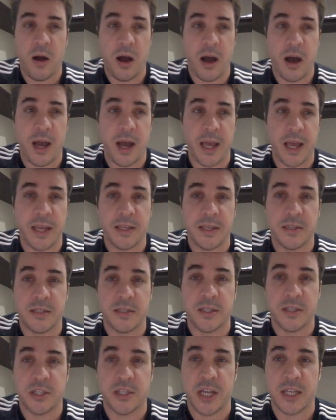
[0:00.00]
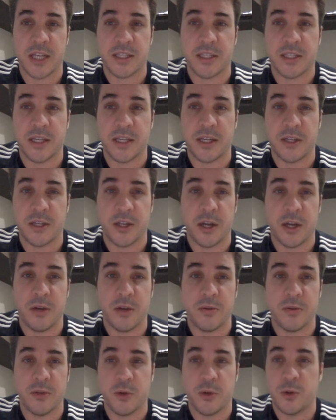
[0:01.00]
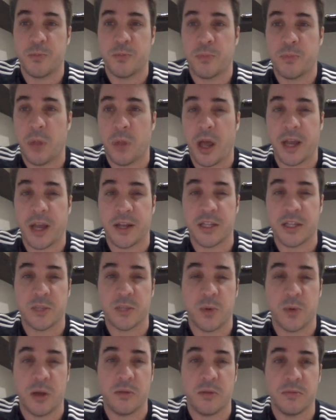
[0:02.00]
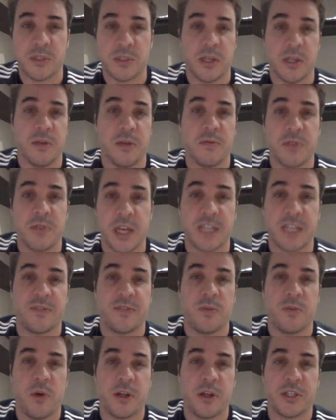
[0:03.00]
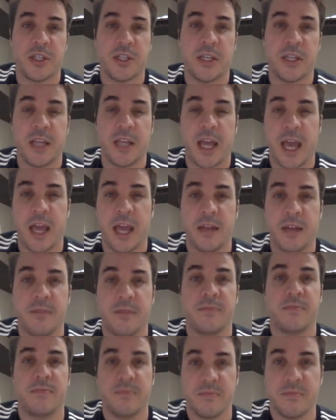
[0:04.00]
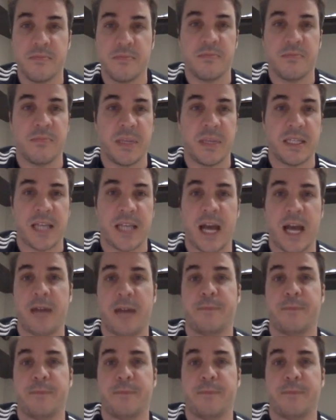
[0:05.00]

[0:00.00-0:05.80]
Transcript: I suggest that you would like it as well. So thanks for watching, and peace out.